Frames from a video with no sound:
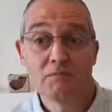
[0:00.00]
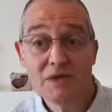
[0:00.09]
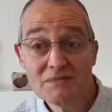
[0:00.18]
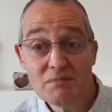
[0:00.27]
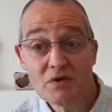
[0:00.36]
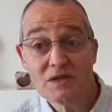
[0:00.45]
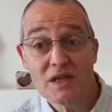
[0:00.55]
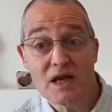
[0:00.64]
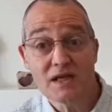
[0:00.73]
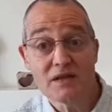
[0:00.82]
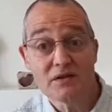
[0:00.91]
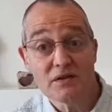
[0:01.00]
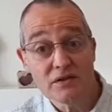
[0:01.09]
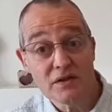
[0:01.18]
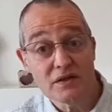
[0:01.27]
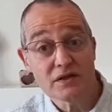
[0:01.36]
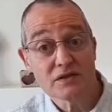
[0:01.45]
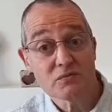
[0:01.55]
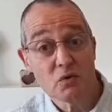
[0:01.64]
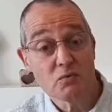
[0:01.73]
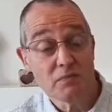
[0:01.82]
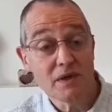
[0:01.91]
But it's most likely that things
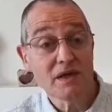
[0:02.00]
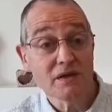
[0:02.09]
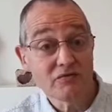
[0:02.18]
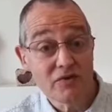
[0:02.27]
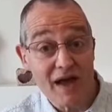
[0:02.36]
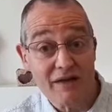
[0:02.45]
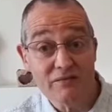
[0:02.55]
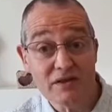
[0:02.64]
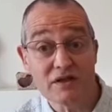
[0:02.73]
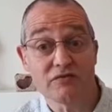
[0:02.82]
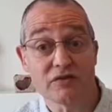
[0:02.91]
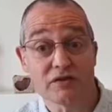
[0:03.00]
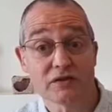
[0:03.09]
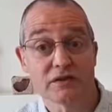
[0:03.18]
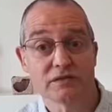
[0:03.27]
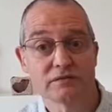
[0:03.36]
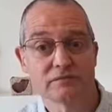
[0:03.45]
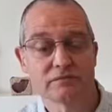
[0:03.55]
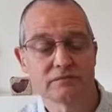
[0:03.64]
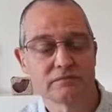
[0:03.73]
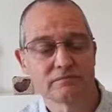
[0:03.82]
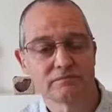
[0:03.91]
will be forever different.
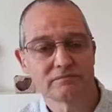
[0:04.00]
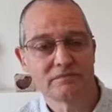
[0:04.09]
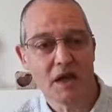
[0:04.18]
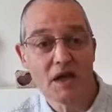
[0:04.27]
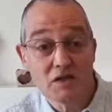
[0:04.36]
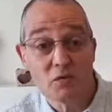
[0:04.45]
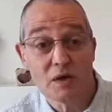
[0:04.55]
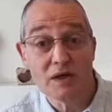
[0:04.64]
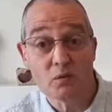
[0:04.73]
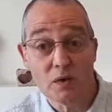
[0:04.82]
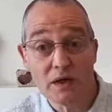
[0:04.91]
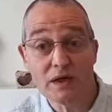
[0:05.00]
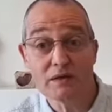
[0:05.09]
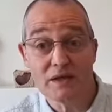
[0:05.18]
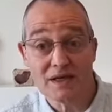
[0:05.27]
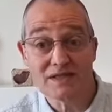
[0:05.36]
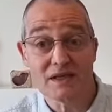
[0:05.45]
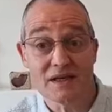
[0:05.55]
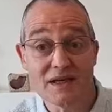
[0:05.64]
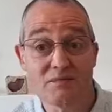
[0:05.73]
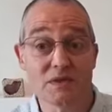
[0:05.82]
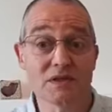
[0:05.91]
Each week that's the
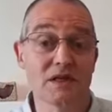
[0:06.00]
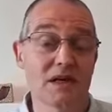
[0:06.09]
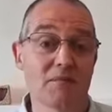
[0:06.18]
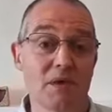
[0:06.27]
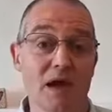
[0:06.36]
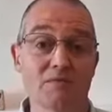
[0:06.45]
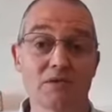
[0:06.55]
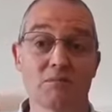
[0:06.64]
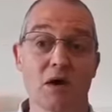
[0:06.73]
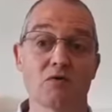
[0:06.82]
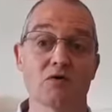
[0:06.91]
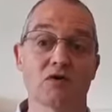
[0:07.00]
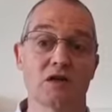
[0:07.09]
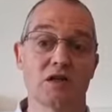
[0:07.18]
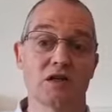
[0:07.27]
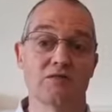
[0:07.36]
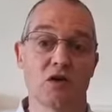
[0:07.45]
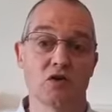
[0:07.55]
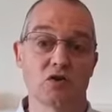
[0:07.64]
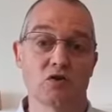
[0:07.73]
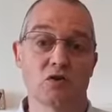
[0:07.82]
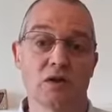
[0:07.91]
Heba team, aim to post a
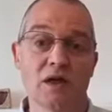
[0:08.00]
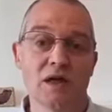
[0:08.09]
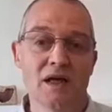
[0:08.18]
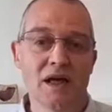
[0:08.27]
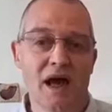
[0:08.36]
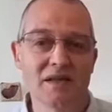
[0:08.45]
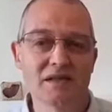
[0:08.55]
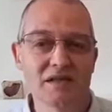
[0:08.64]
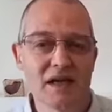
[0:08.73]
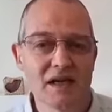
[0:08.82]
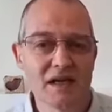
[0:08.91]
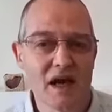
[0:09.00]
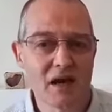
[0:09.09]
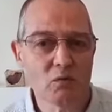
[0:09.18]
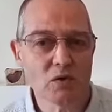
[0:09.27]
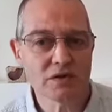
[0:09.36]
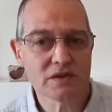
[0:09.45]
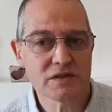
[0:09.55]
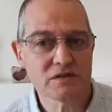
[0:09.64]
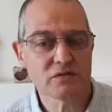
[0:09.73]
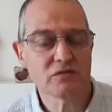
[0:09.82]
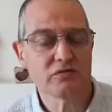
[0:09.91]
devotional, and today I want
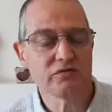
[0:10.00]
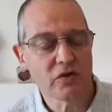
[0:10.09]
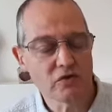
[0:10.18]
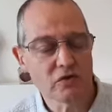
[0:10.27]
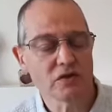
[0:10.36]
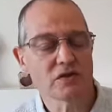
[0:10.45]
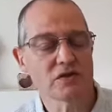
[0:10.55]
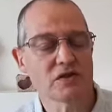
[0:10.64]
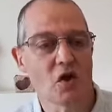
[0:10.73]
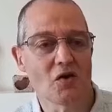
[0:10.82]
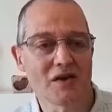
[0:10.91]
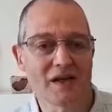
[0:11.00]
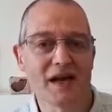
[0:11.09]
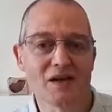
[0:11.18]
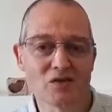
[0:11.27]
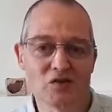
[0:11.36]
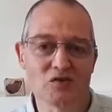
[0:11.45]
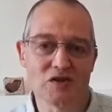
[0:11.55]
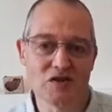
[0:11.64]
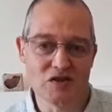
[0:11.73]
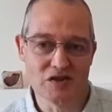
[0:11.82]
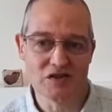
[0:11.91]
to focus on
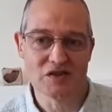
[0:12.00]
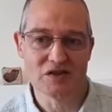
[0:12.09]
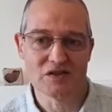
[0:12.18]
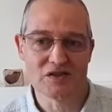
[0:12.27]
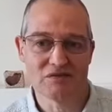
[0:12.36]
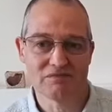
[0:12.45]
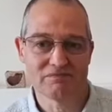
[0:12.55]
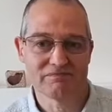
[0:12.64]
encountering Jesus.